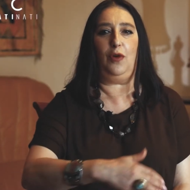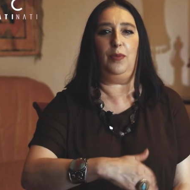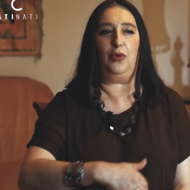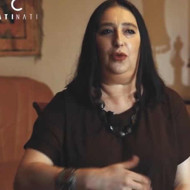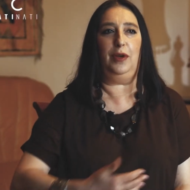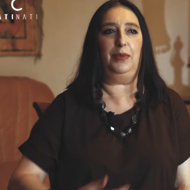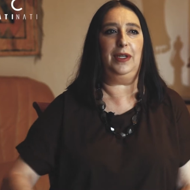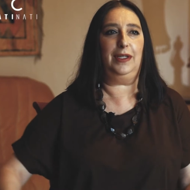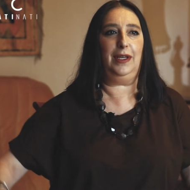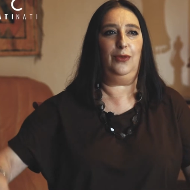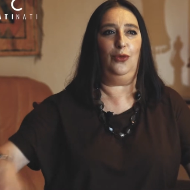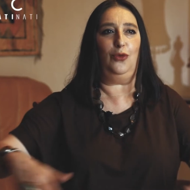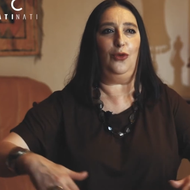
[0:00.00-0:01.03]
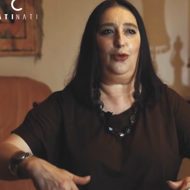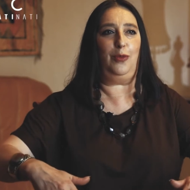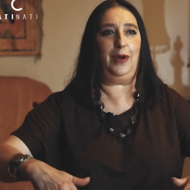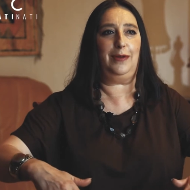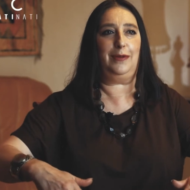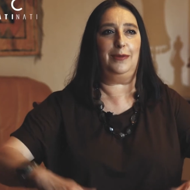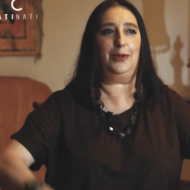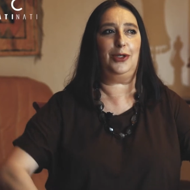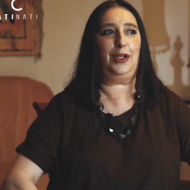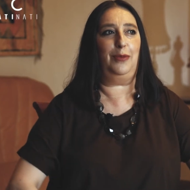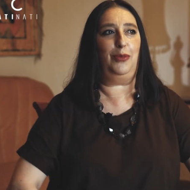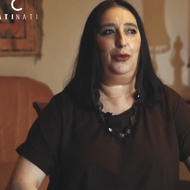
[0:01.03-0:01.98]
He used to turn on a
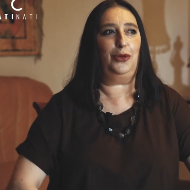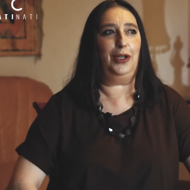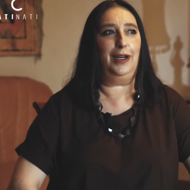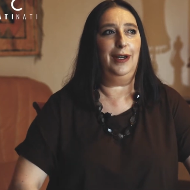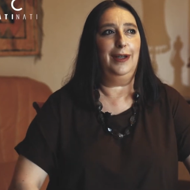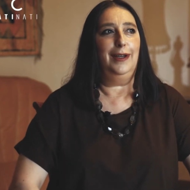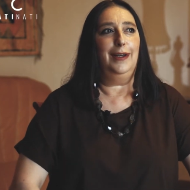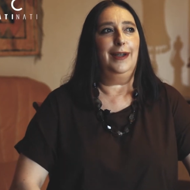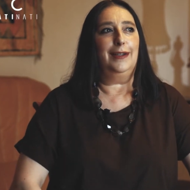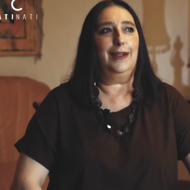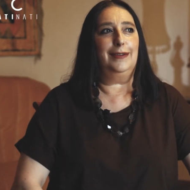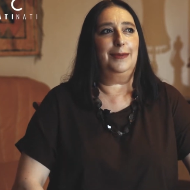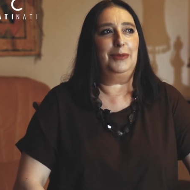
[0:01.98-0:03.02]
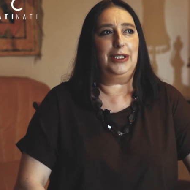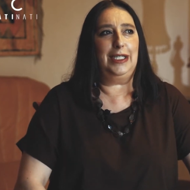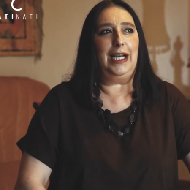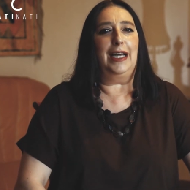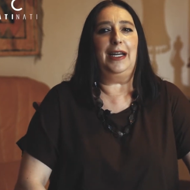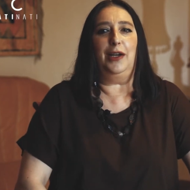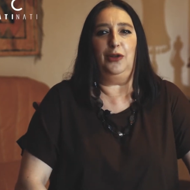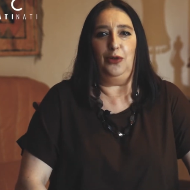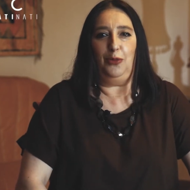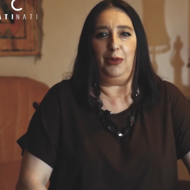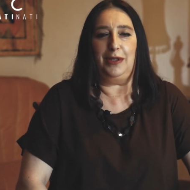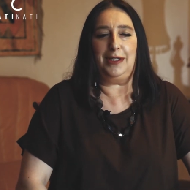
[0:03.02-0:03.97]
chair and sit on it
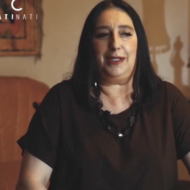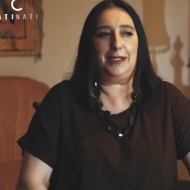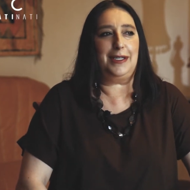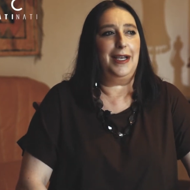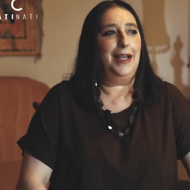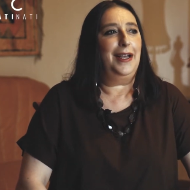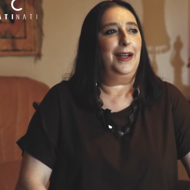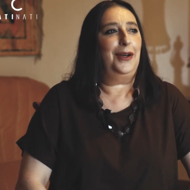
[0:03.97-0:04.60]
back to front.